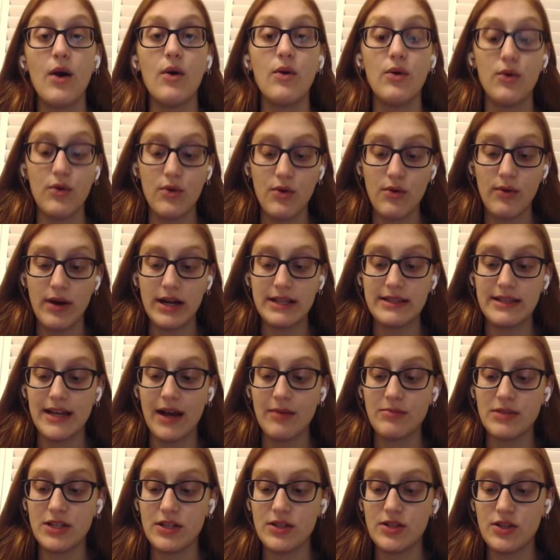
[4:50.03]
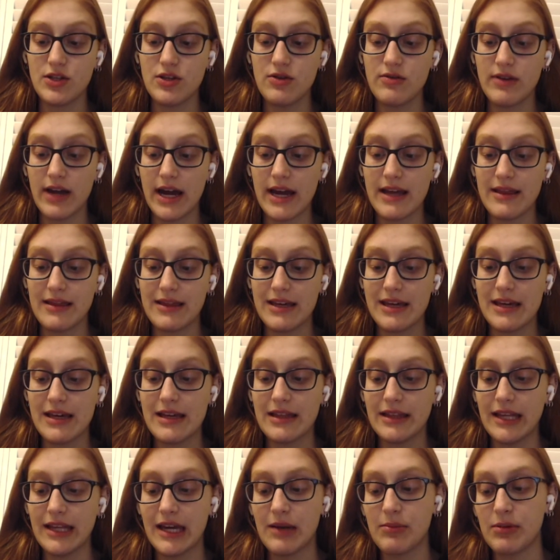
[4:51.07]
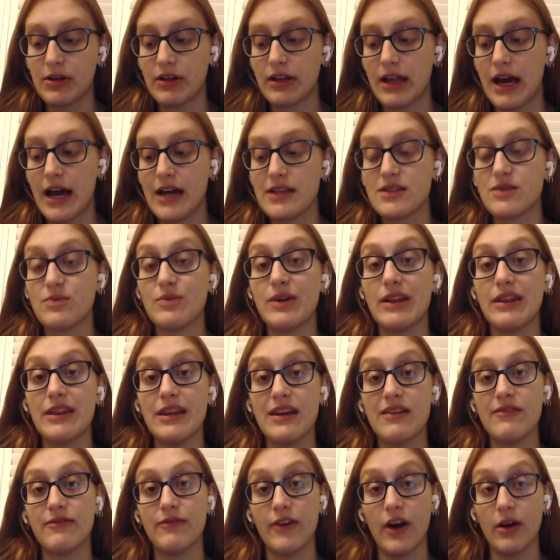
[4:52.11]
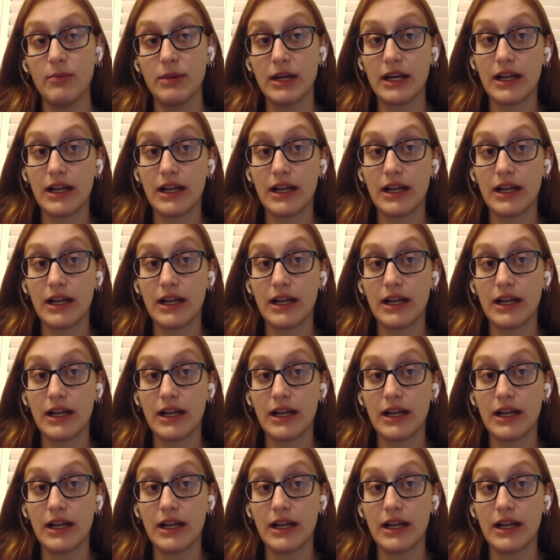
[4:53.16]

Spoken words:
who attempted to unite the labor class with the farming